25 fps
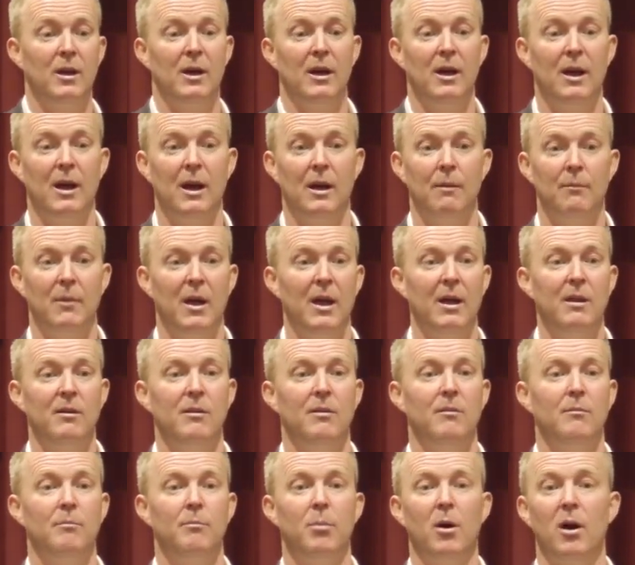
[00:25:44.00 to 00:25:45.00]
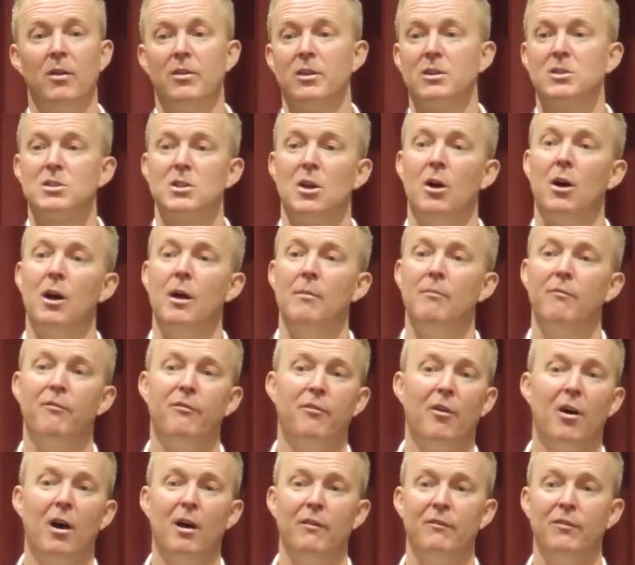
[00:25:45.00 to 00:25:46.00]
Um, and by the time
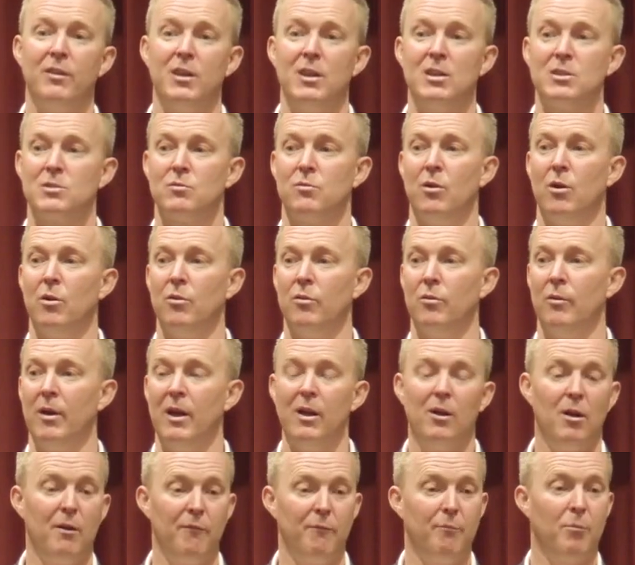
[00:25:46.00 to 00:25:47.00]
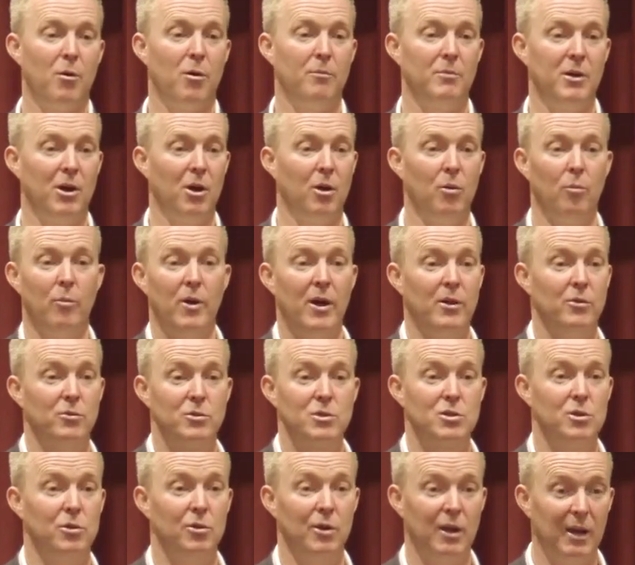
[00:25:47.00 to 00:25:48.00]
five years rolled around, I've probably got one or
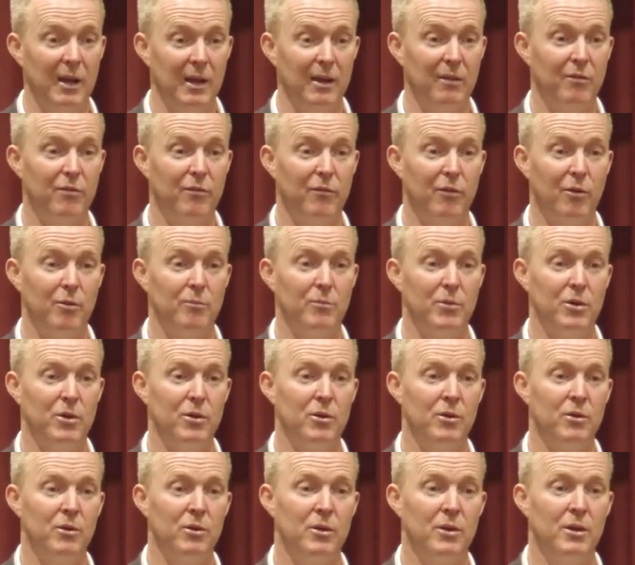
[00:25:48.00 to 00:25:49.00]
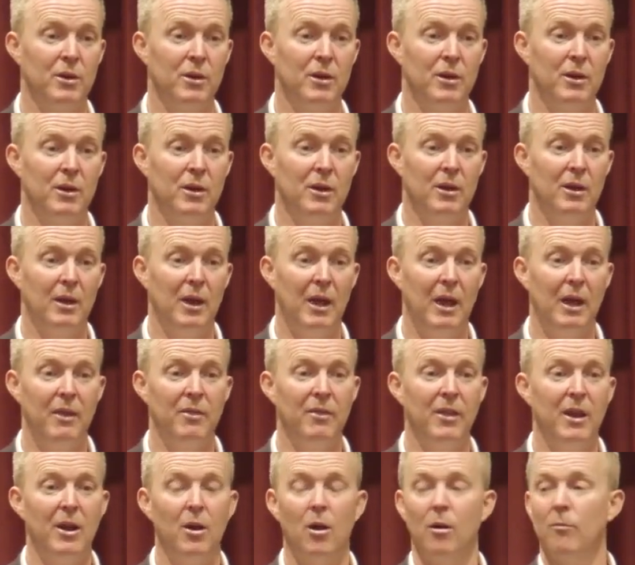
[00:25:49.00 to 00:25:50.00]
two leads from you.
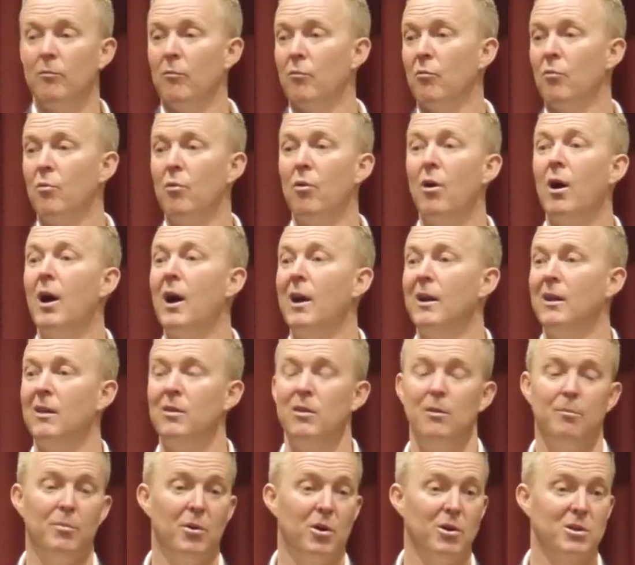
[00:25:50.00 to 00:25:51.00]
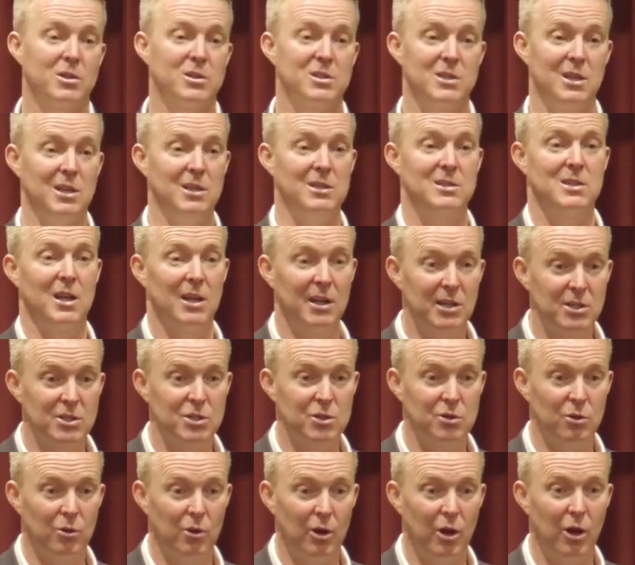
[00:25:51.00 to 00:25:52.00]
And then I'm right in the box seat to
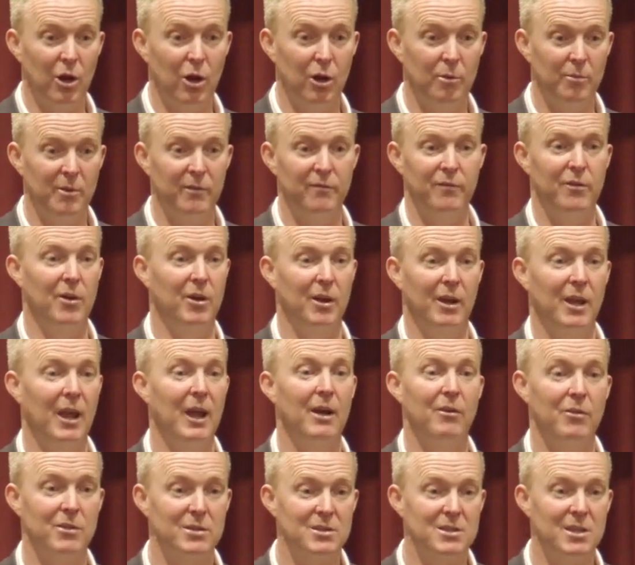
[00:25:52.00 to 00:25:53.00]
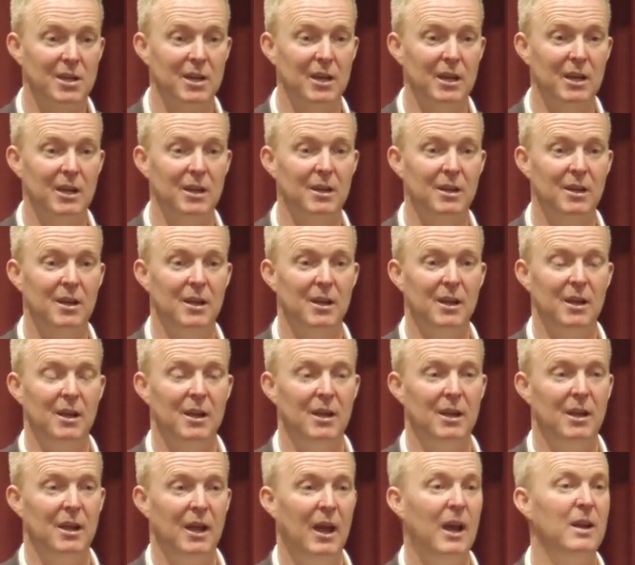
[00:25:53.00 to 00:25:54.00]
list your home, if not guaranteed.
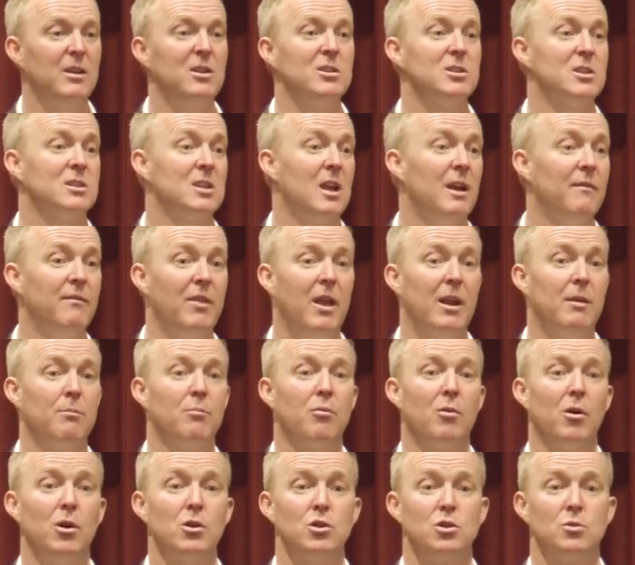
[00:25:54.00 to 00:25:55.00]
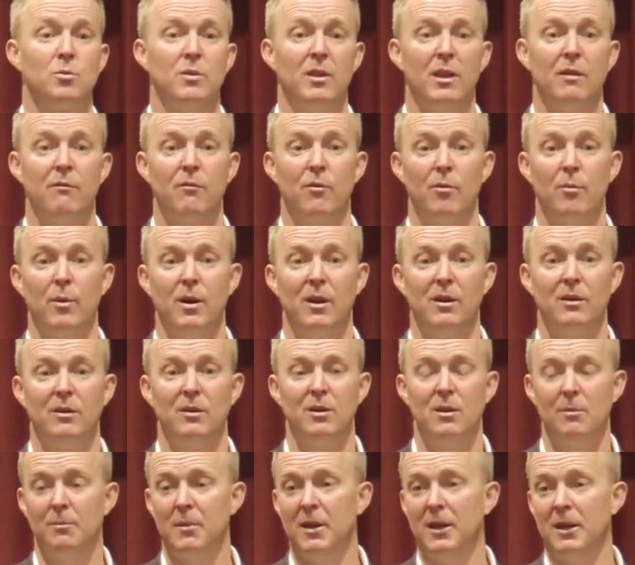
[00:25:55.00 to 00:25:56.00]
And you just have that approach with everyone
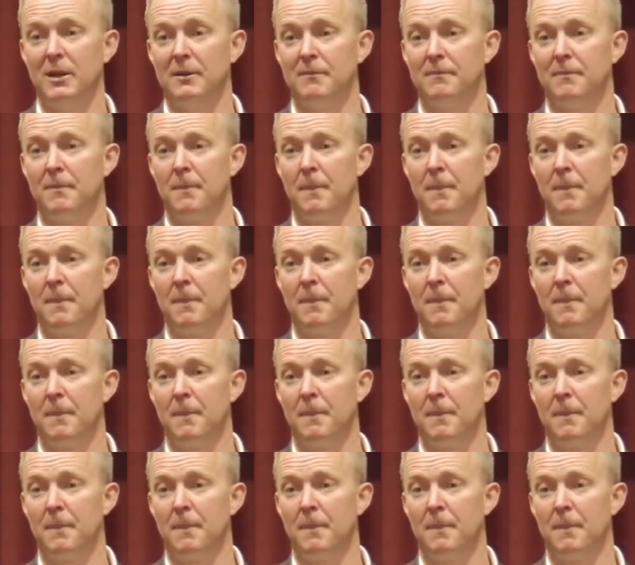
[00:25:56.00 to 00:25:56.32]
you meet.